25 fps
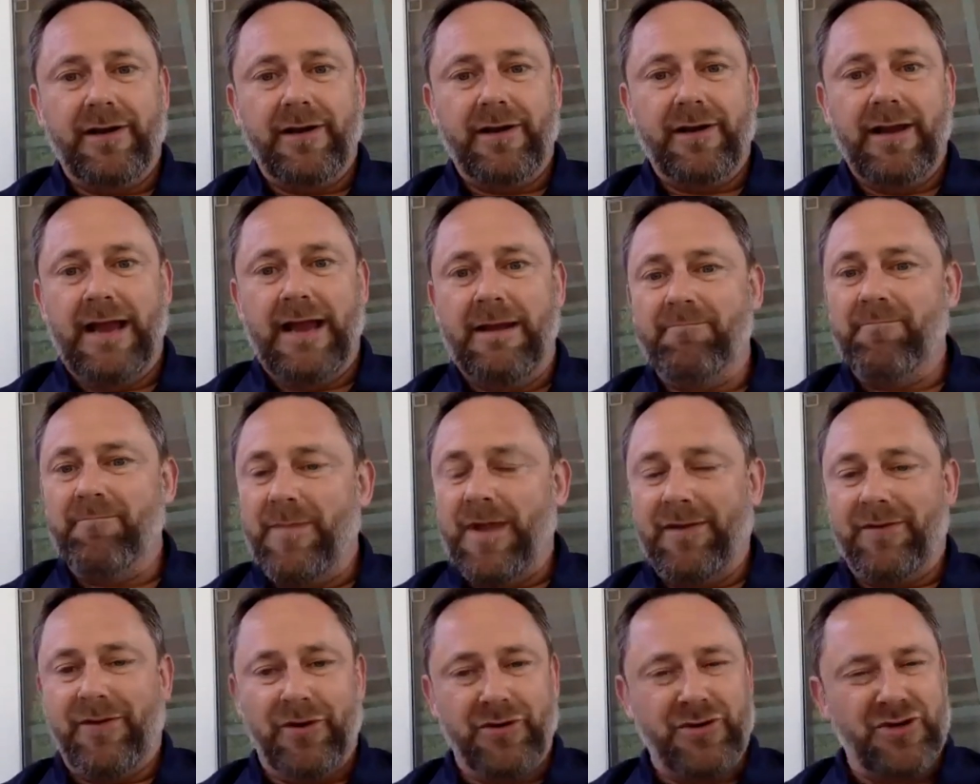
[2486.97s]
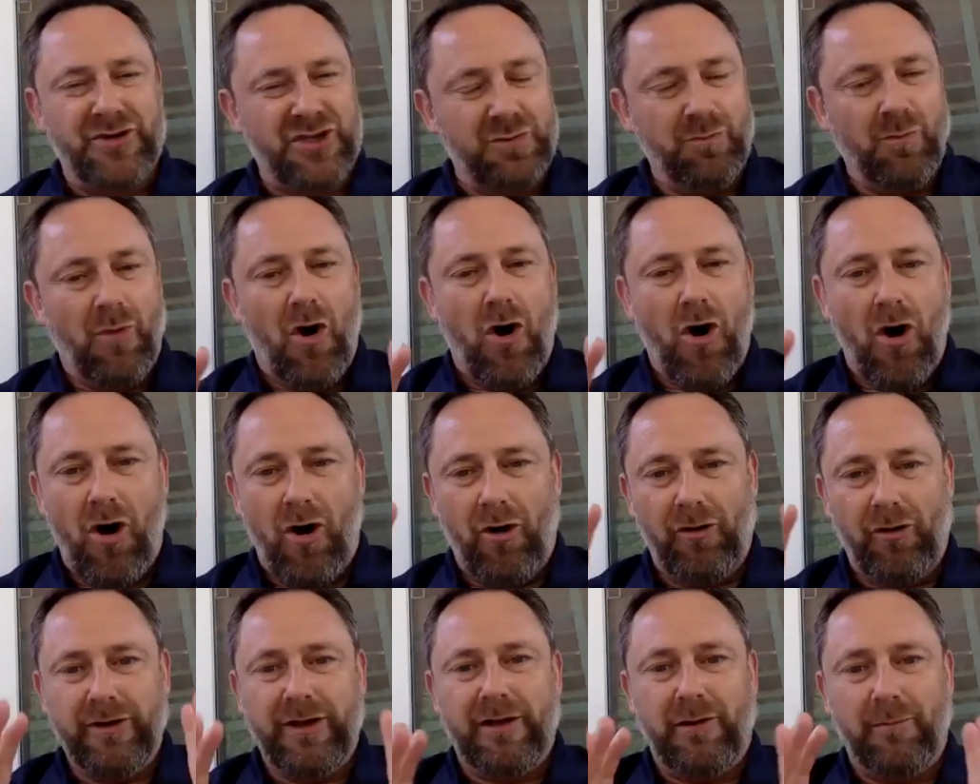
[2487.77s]
It, it, they're
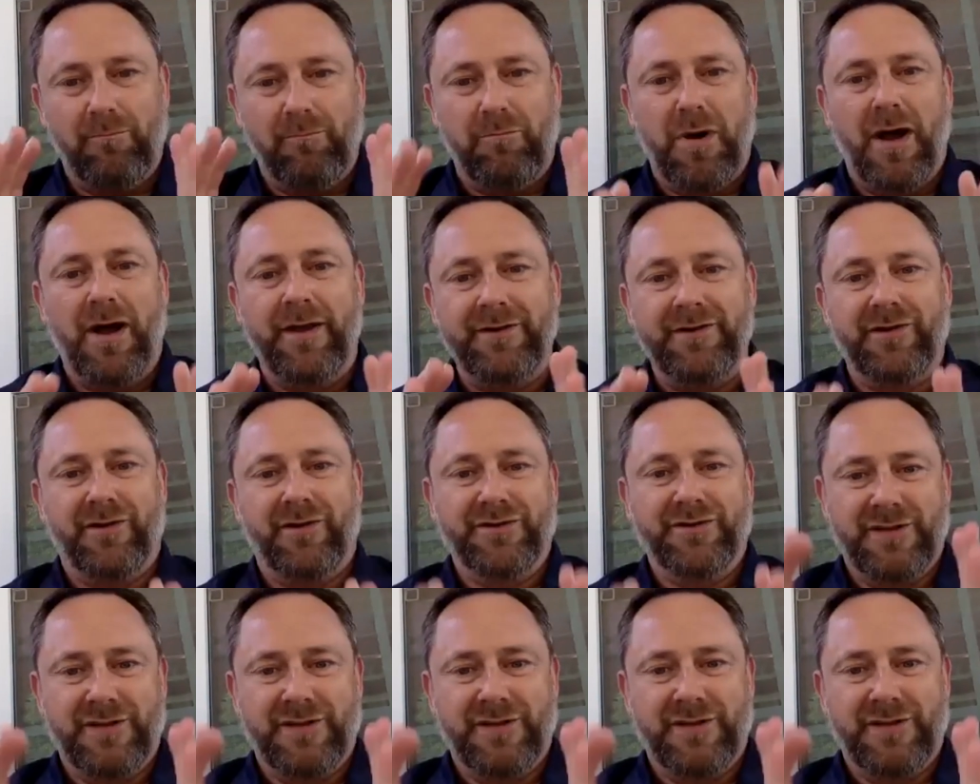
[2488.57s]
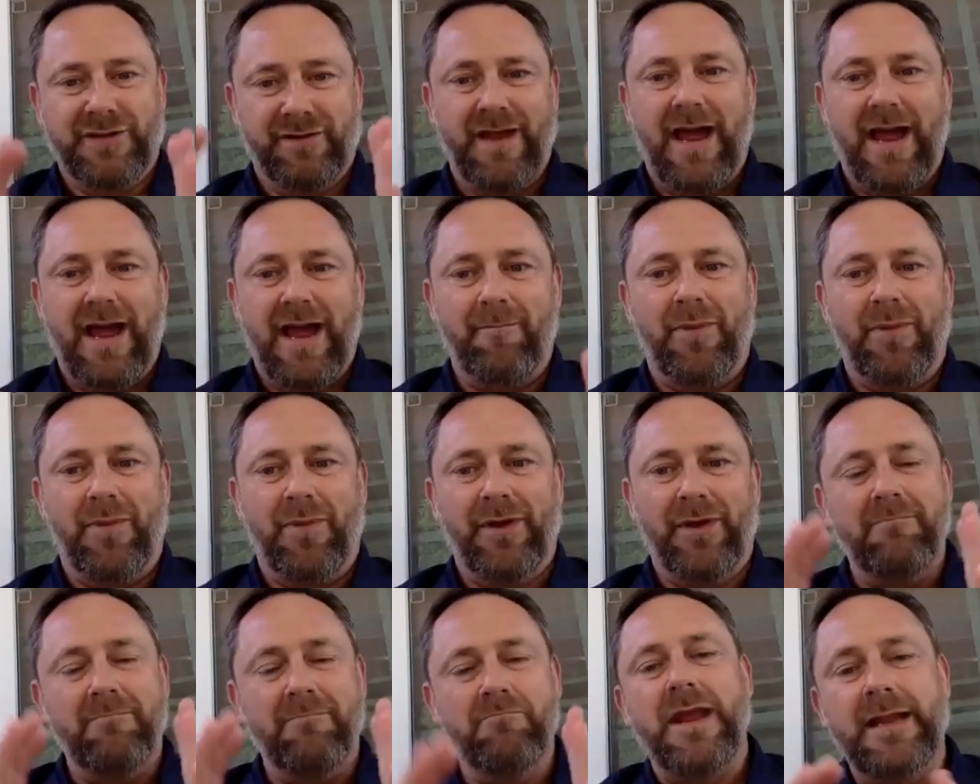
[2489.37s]
small little bundles of that, but
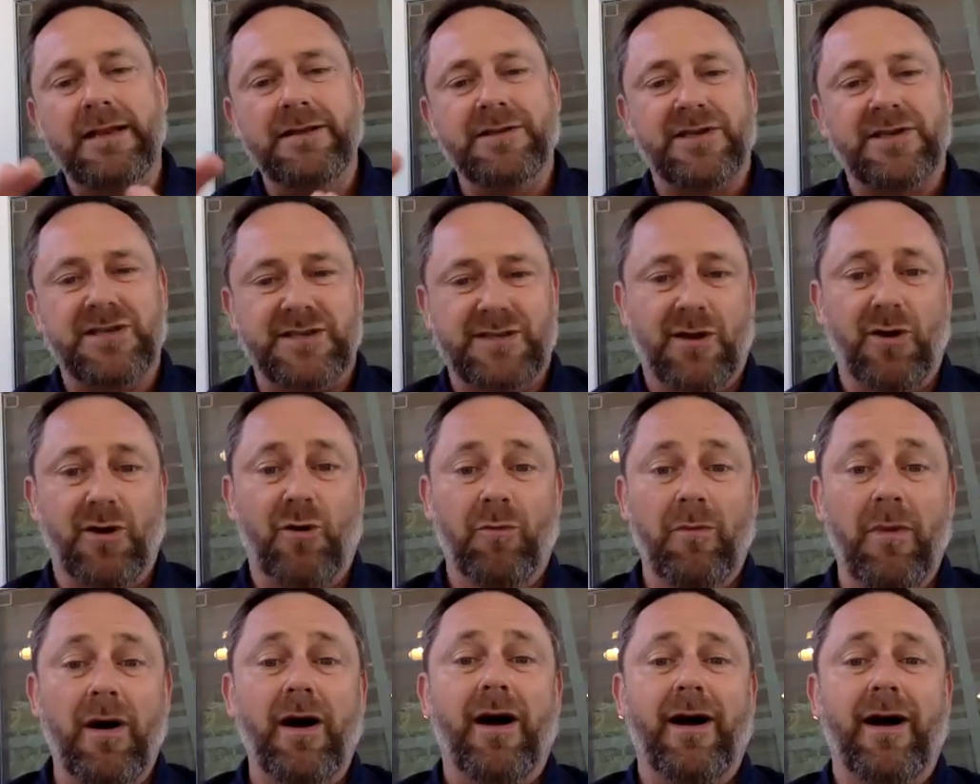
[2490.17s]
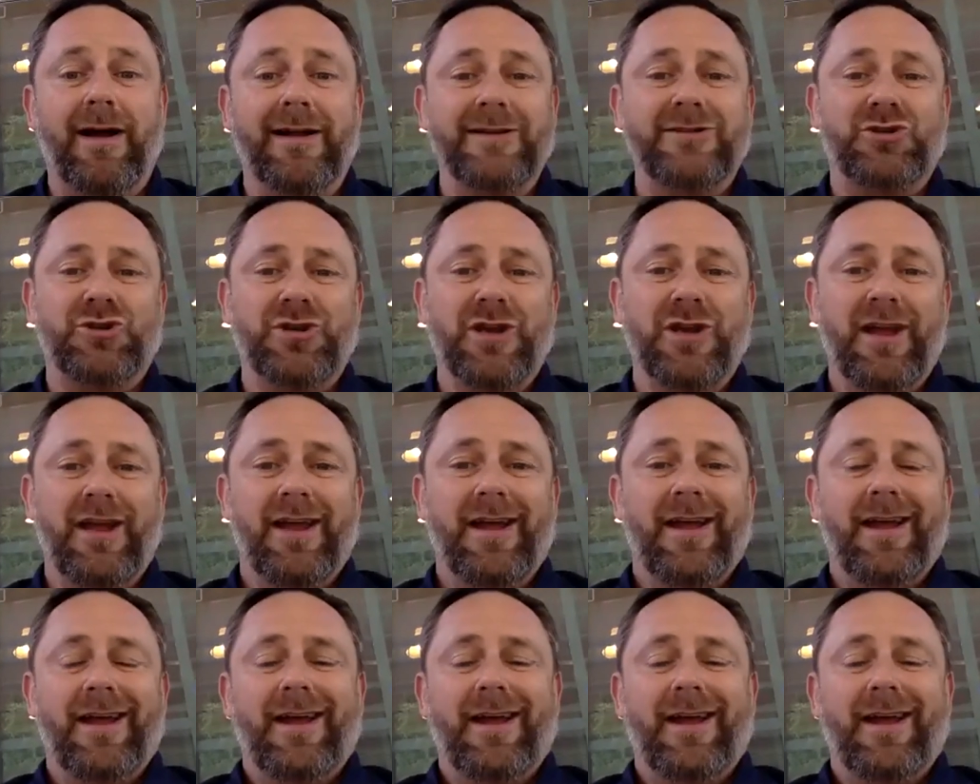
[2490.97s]
they mean so much.